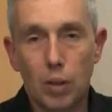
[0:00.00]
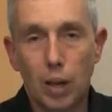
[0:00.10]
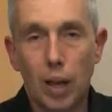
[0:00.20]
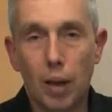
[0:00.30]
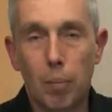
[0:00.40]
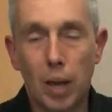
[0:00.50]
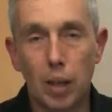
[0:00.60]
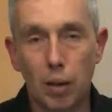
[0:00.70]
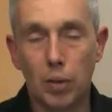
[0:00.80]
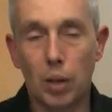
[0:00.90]
because
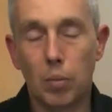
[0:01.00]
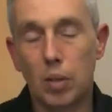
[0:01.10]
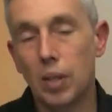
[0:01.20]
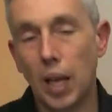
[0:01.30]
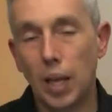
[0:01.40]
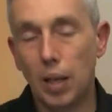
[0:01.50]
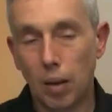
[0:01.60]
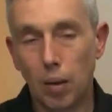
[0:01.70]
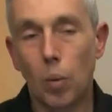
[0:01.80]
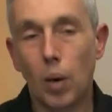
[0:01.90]
many of them
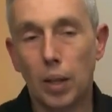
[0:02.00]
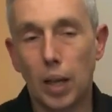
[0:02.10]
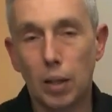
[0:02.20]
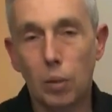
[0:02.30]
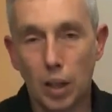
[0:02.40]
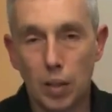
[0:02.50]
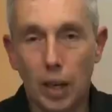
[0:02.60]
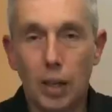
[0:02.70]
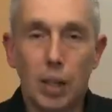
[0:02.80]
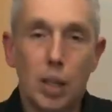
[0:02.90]
stay where they do
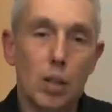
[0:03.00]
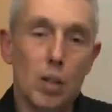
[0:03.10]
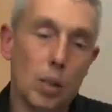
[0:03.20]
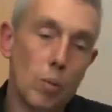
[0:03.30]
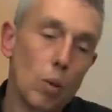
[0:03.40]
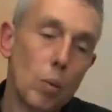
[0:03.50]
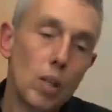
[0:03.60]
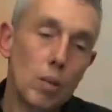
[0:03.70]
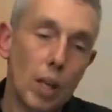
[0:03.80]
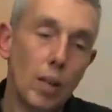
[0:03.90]
their second internship.
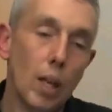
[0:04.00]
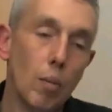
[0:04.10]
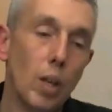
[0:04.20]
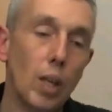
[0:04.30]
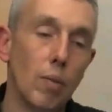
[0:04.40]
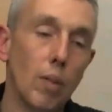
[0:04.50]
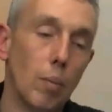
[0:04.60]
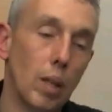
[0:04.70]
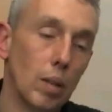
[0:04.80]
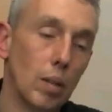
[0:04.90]
So we train them, we
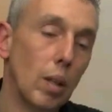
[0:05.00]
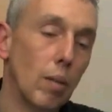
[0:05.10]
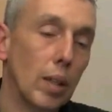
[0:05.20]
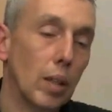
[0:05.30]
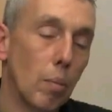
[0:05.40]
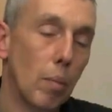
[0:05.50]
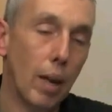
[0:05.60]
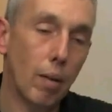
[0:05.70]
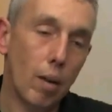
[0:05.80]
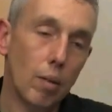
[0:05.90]
give them the
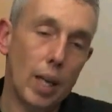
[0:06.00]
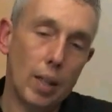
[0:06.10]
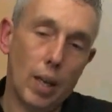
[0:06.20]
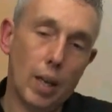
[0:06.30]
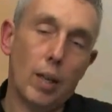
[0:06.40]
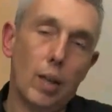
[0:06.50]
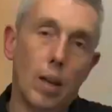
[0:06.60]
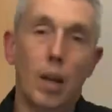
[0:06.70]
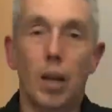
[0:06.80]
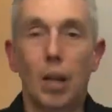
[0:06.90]
theoretical background and
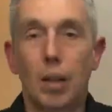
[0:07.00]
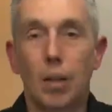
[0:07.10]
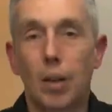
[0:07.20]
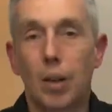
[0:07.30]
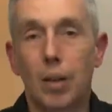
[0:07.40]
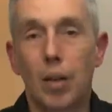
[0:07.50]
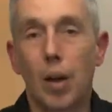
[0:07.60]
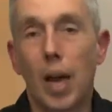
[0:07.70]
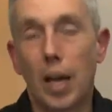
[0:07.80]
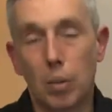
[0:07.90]

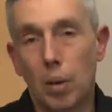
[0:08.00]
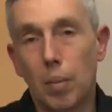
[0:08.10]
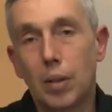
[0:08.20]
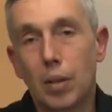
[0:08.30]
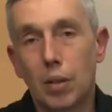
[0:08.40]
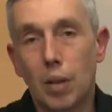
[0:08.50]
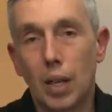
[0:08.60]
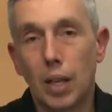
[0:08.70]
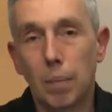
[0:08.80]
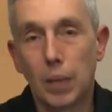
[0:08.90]
the
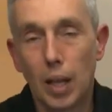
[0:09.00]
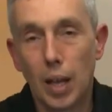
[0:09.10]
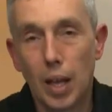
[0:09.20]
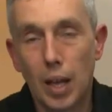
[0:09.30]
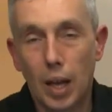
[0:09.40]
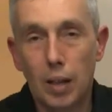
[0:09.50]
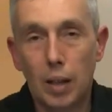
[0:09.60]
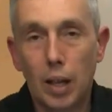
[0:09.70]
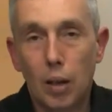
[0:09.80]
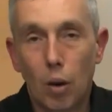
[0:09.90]
experimental training,
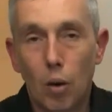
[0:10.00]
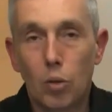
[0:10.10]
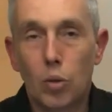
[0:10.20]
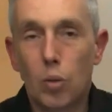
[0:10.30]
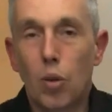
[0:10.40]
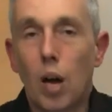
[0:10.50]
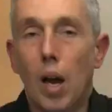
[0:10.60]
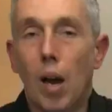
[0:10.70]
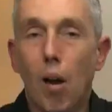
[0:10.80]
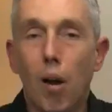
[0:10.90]
and then they go
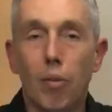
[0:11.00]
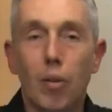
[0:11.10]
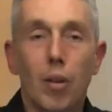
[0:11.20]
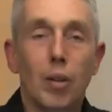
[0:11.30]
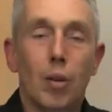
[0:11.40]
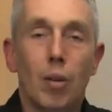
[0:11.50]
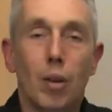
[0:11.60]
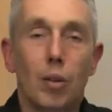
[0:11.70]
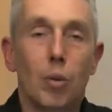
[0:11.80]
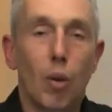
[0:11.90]
to
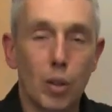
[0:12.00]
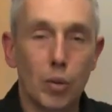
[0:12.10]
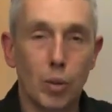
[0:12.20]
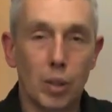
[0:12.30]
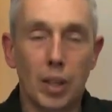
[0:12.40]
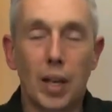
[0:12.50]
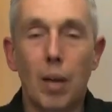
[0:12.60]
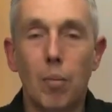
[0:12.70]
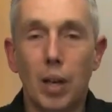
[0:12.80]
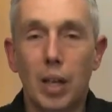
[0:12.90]
Harvard or to
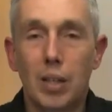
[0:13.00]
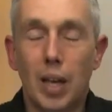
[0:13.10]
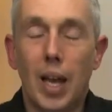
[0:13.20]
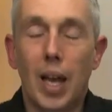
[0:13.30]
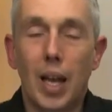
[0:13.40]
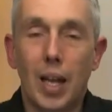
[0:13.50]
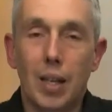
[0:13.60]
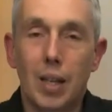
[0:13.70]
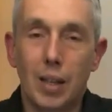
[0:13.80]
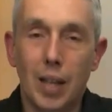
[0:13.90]
Oxford or Cambridge,
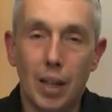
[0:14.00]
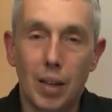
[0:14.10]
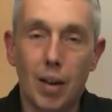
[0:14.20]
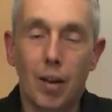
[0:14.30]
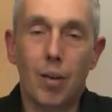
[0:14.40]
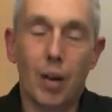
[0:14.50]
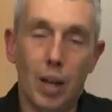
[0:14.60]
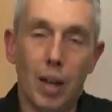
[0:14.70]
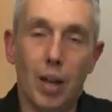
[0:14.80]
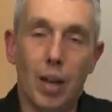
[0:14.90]
and there they
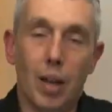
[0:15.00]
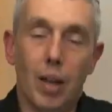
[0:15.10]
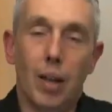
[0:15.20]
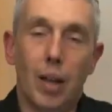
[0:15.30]
are